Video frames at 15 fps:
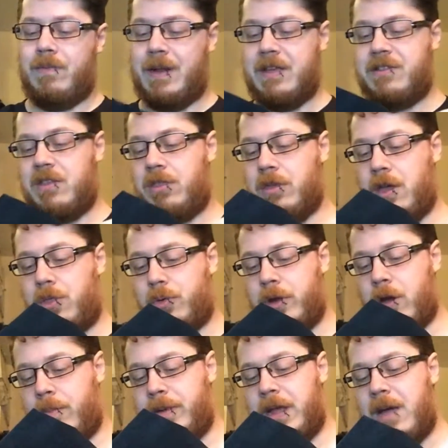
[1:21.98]
Plays at 33
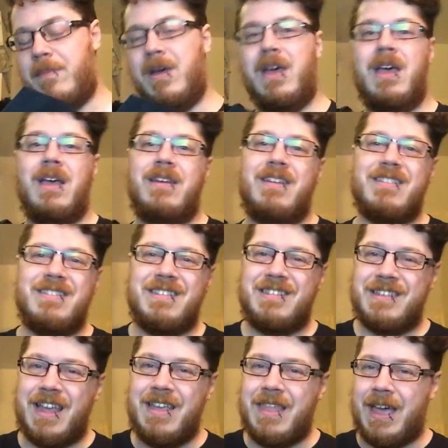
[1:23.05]
RPM. Doesn't
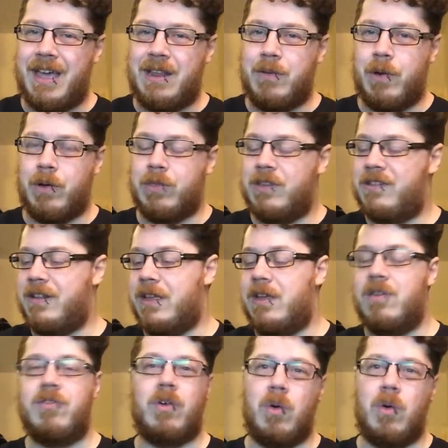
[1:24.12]
say that anywhere on the sleeve.